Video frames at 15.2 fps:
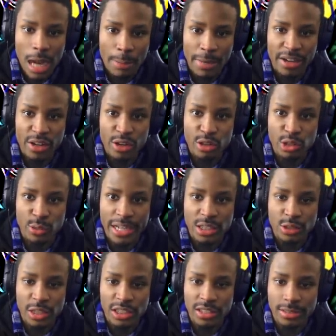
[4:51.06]
I'm not gonna use
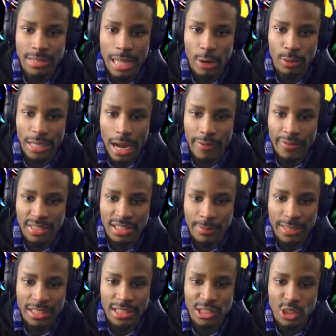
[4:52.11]
Rice Rush. That would
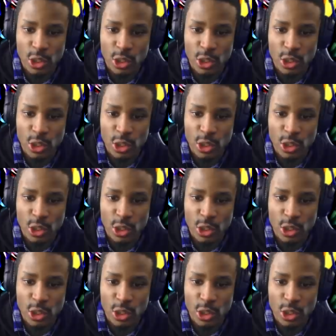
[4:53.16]
obviously be